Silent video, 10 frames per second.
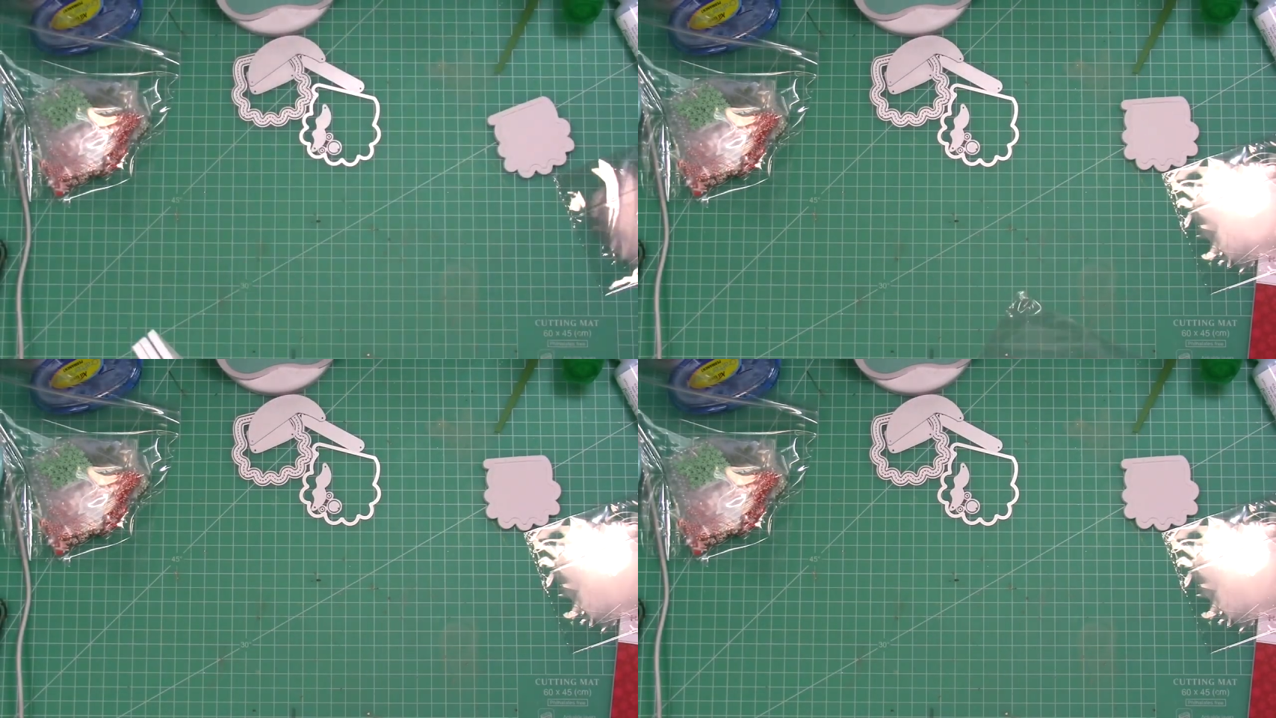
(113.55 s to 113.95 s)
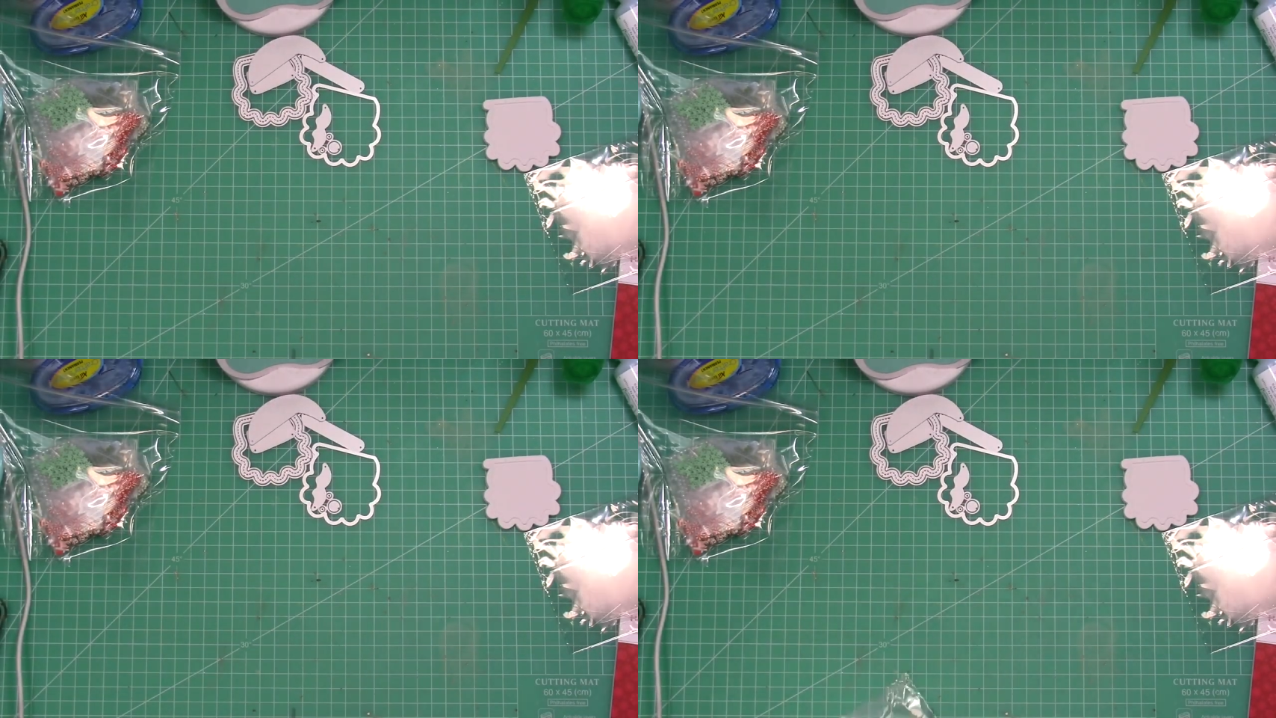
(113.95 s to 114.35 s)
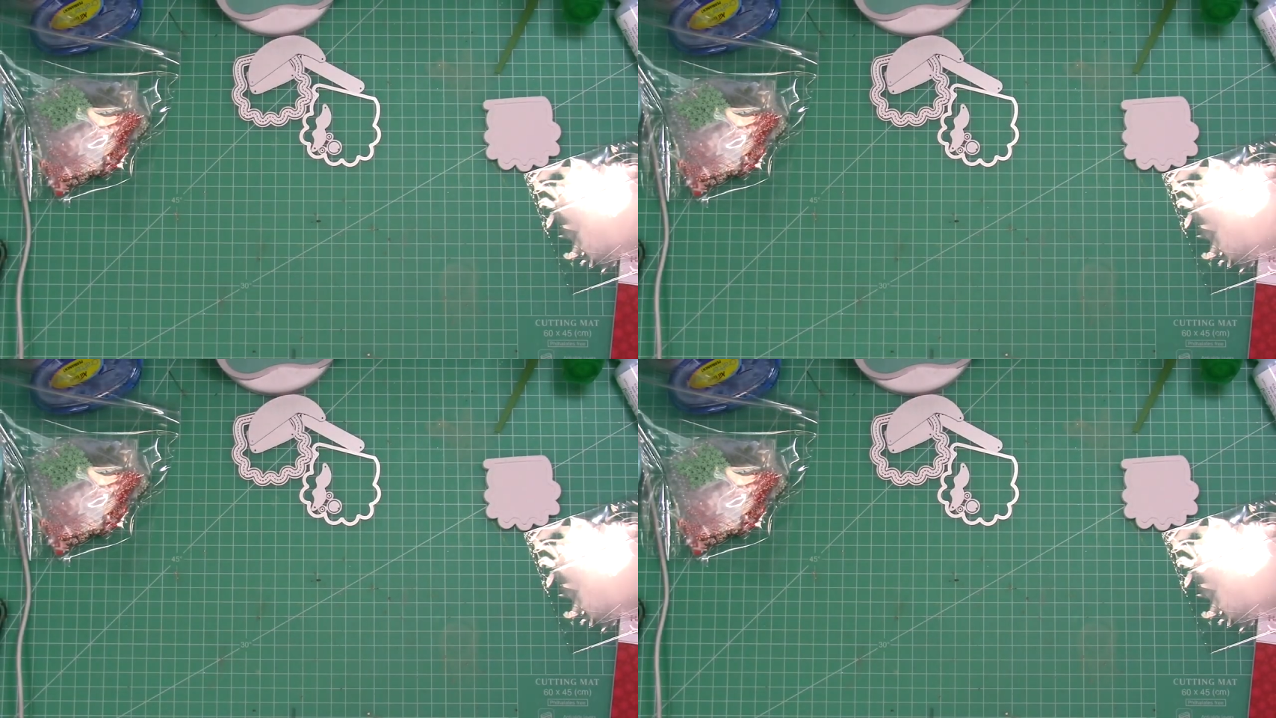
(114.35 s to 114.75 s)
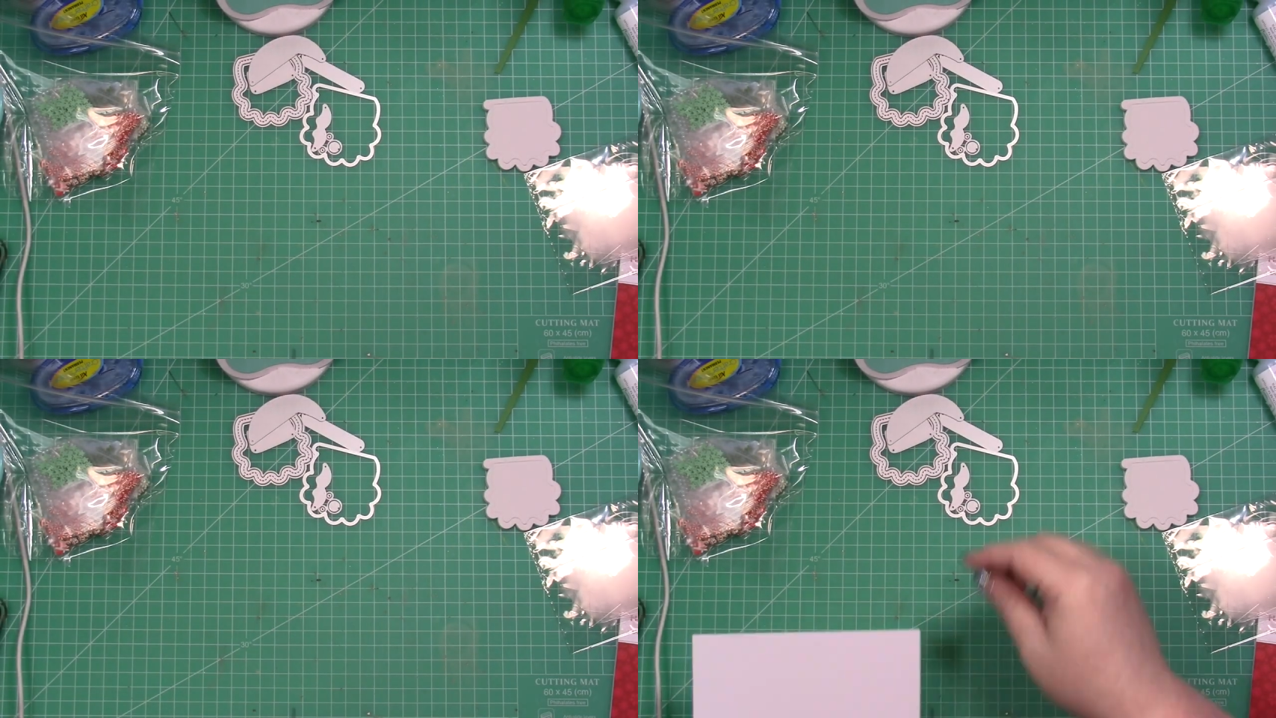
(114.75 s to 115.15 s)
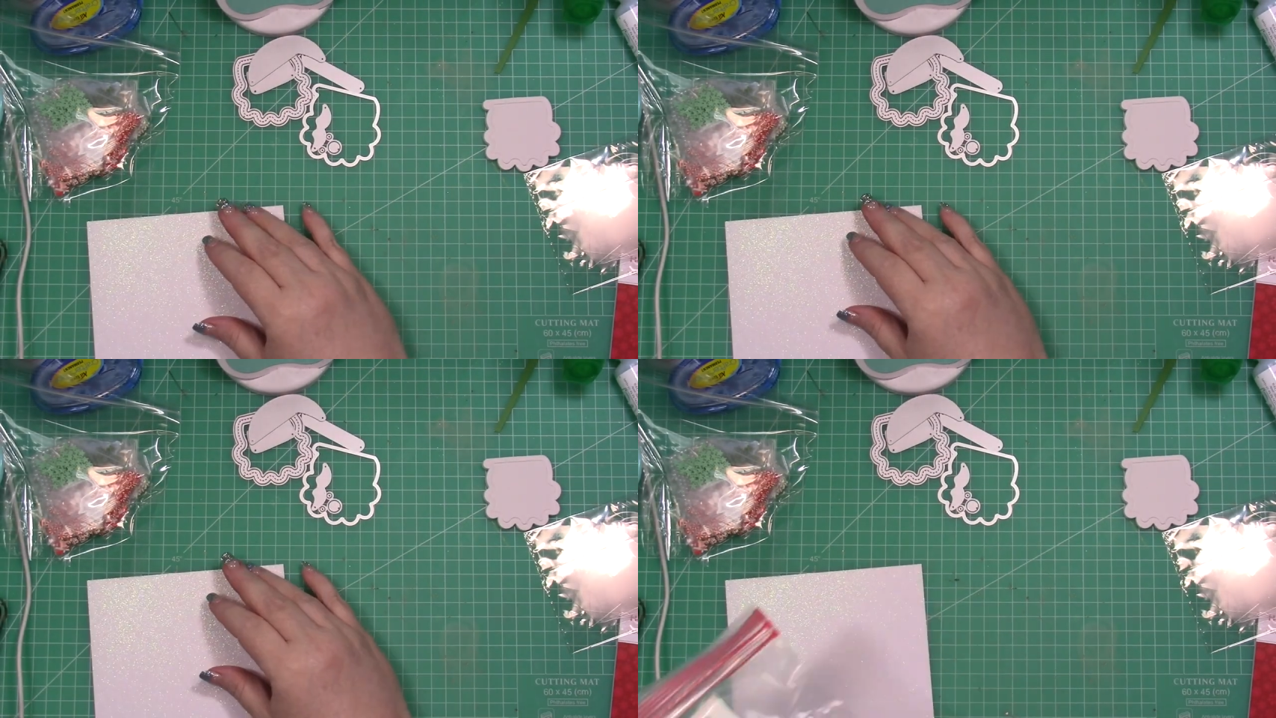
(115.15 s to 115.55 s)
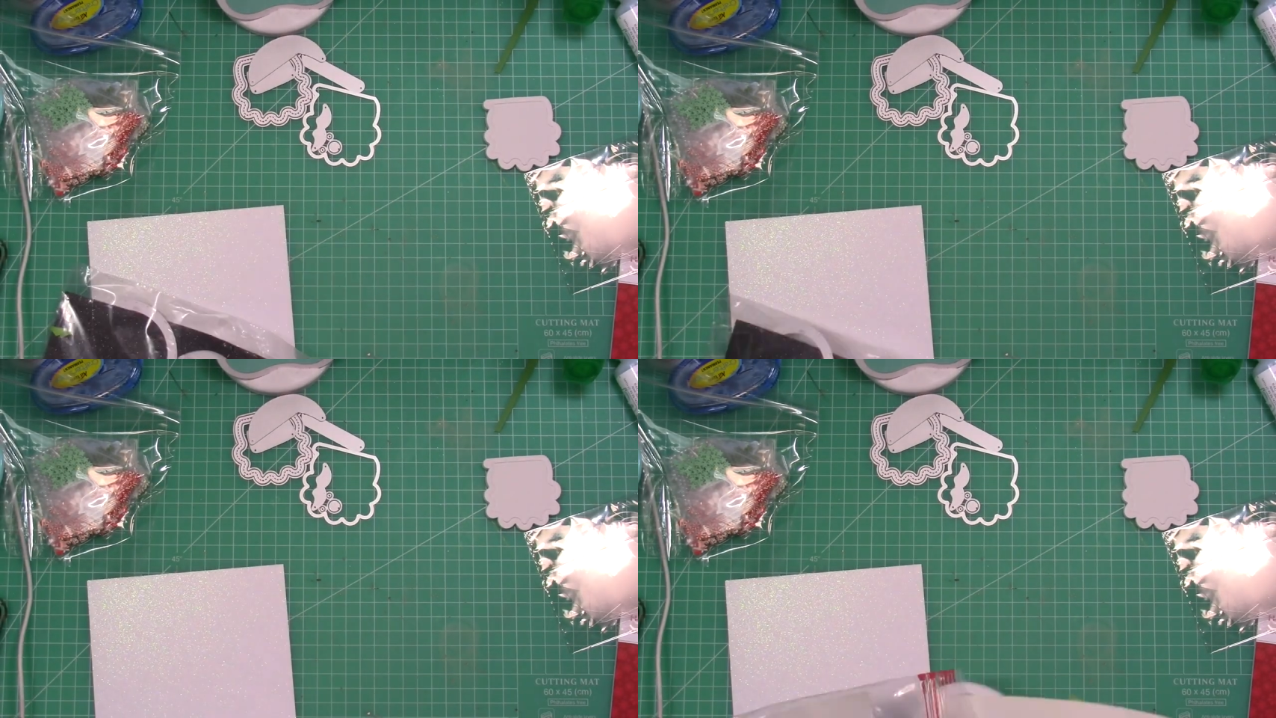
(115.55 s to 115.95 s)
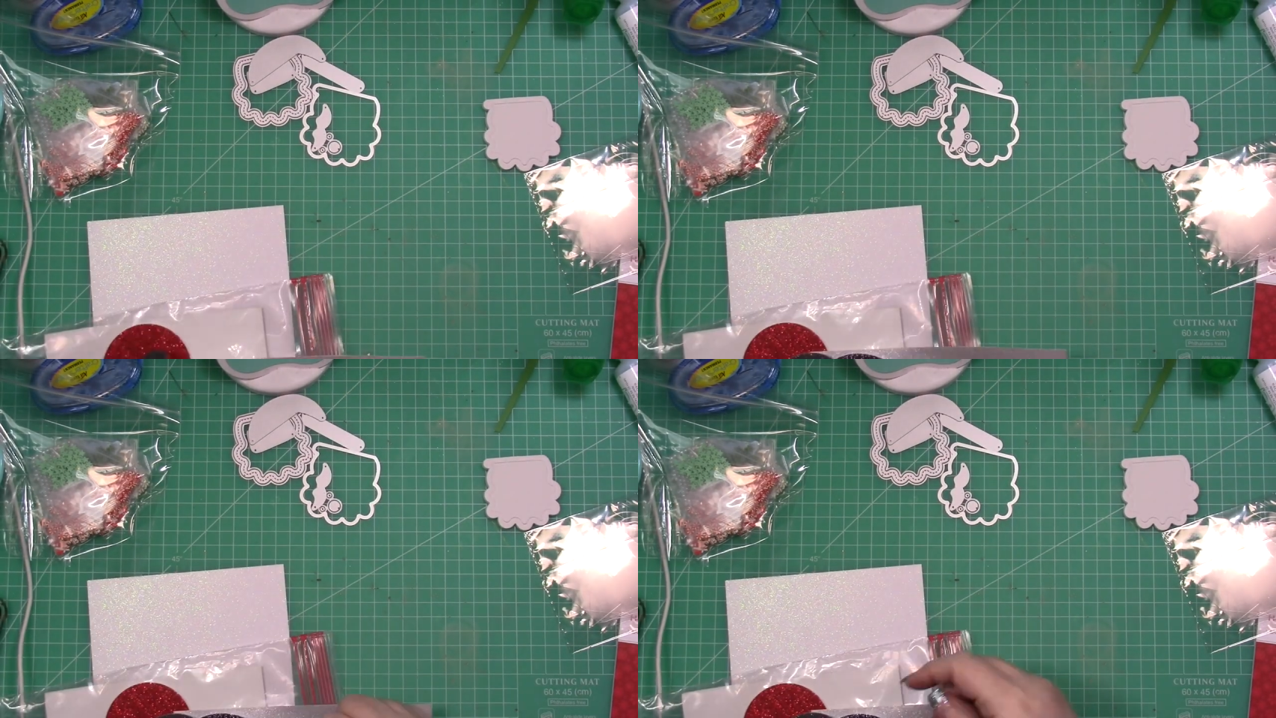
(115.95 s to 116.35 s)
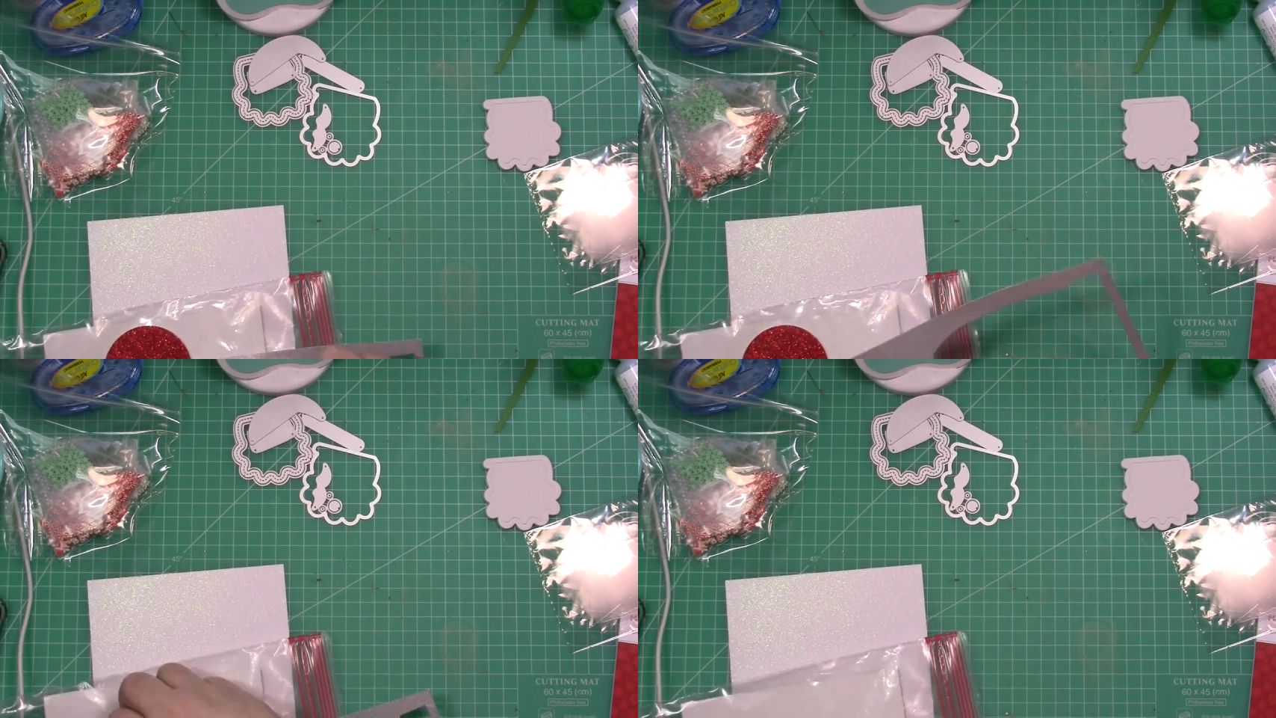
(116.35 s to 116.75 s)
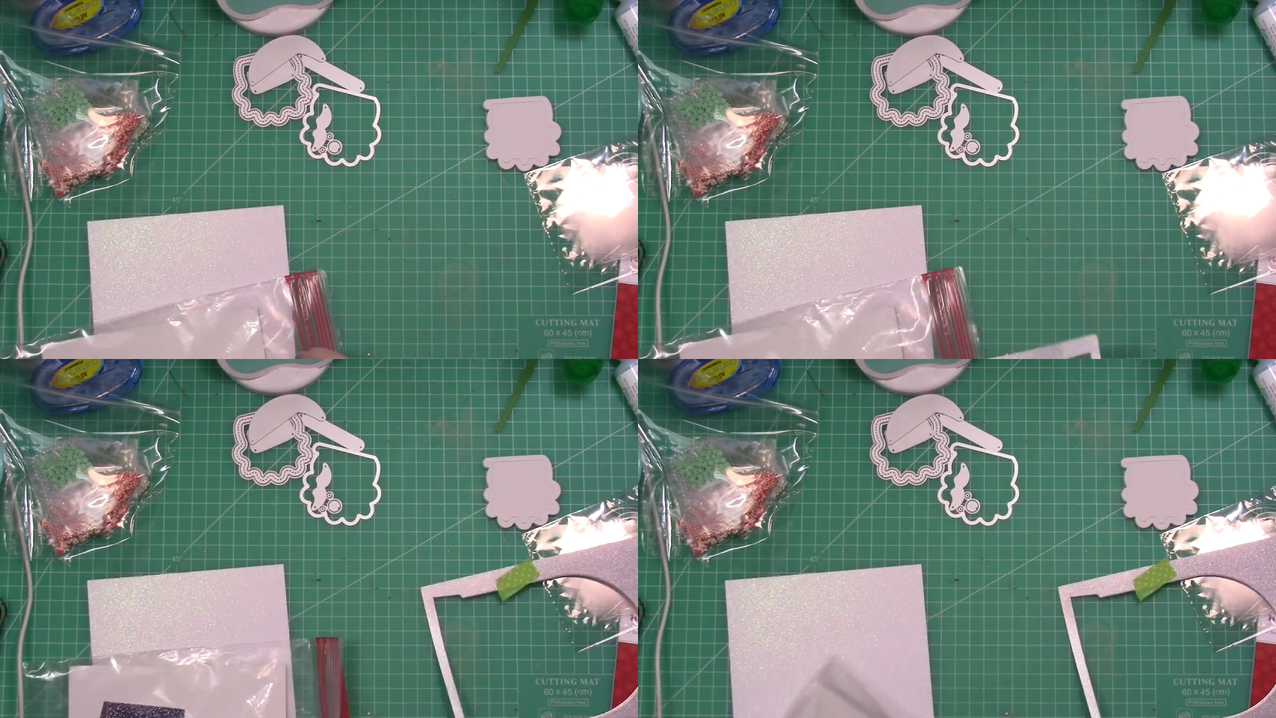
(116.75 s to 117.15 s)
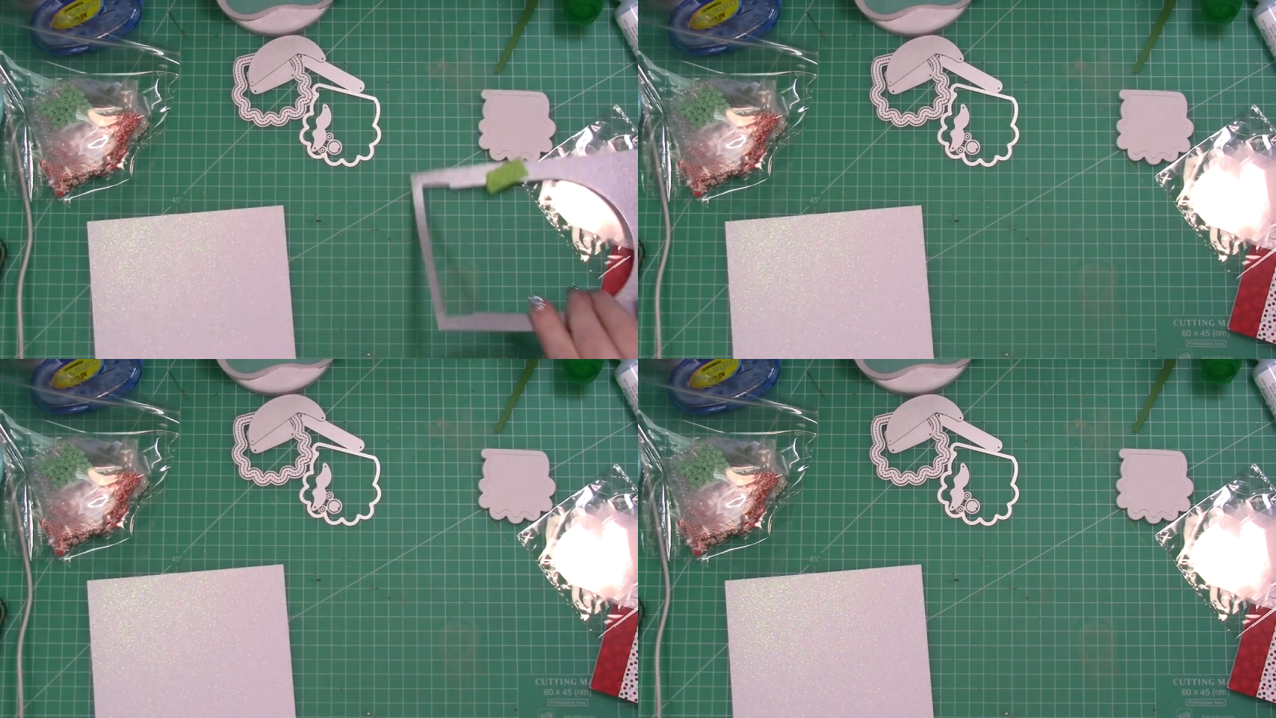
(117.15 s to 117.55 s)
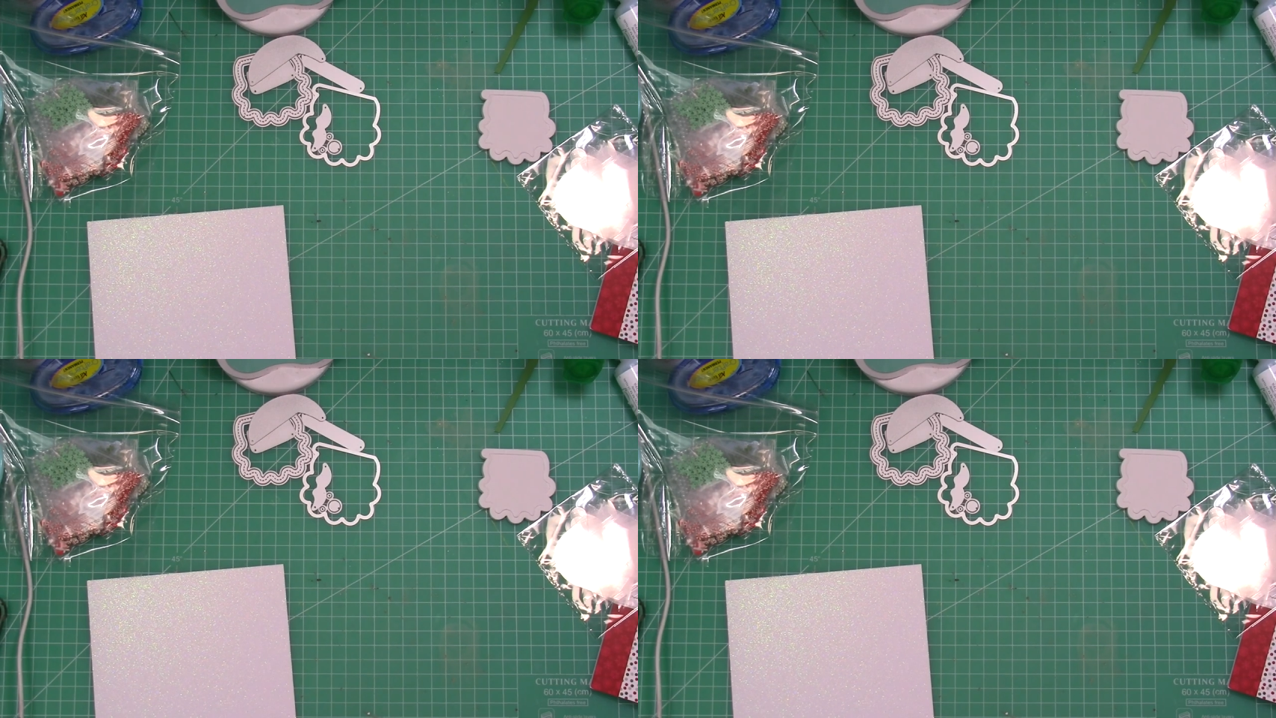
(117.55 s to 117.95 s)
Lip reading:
(no speaker visible)